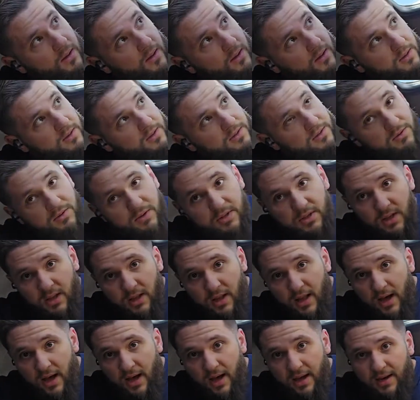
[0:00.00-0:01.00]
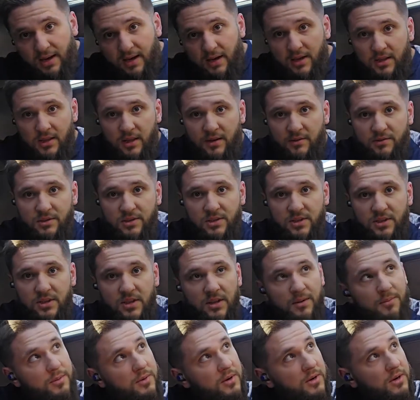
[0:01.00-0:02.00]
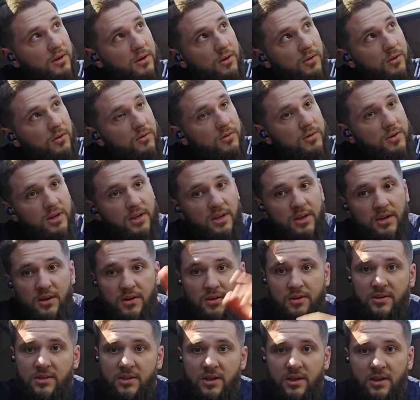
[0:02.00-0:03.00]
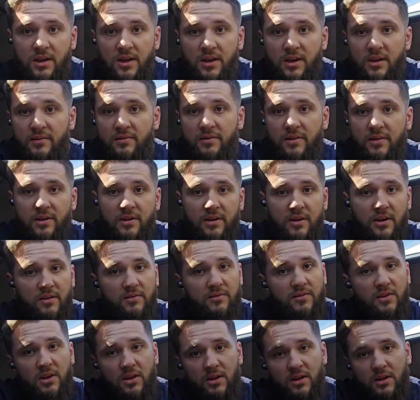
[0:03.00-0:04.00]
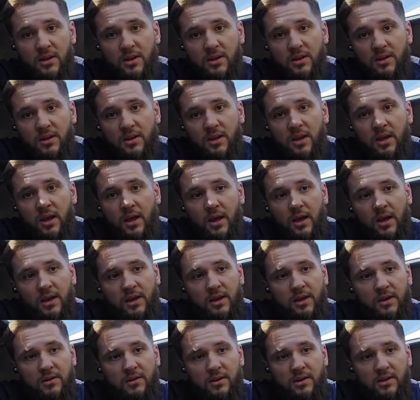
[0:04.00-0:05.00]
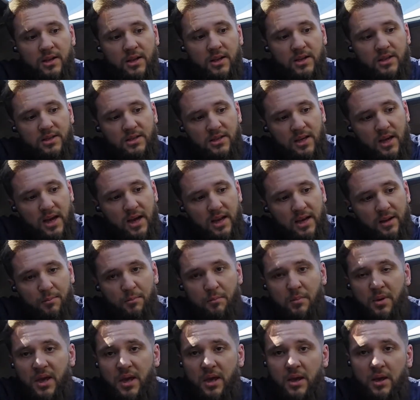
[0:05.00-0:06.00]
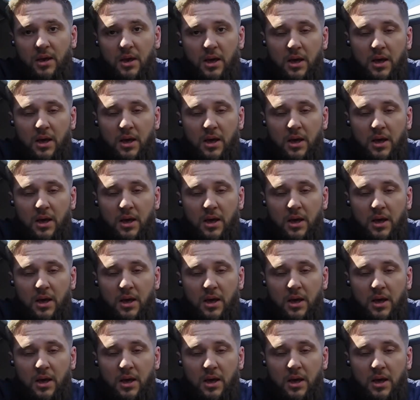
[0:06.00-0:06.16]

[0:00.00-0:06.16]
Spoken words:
There is a light in every sleeper. Over here it's located, very convenient. Here on that side a big